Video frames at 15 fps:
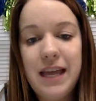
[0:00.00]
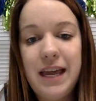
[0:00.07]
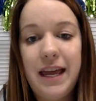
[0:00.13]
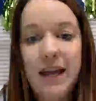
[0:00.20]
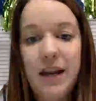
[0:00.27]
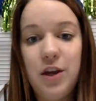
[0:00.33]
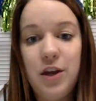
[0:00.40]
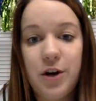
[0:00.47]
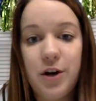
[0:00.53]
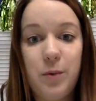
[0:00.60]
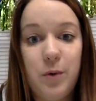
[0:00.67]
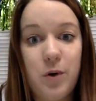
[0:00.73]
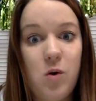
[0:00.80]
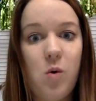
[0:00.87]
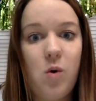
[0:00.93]
and you're going
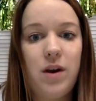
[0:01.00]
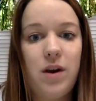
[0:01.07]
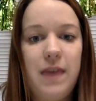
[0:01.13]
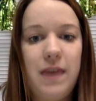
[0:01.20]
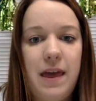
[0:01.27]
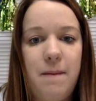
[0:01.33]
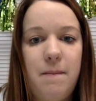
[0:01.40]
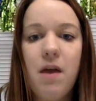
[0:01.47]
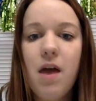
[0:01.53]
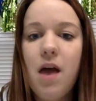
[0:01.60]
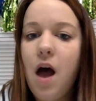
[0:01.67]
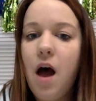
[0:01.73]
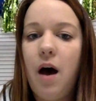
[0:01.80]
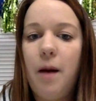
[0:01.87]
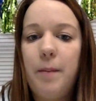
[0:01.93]
to record them
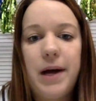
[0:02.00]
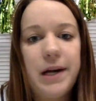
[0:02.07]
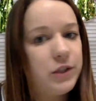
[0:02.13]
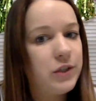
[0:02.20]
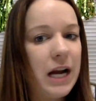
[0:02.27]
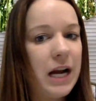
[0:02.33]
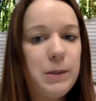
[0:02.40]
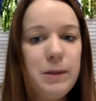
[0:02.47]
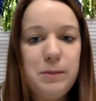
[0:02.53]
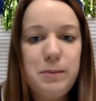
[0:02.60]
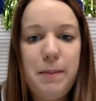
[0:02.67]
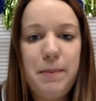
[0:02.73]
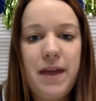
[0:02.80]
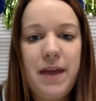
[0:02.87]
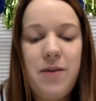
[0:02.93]
on a scratch piece of
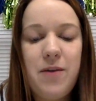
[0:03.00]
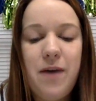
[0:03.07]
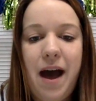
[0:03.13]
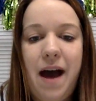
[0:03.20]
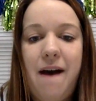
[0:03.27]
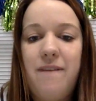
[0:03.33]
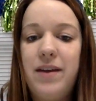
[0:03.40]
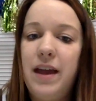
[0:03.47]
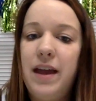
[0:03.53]
paper that you have,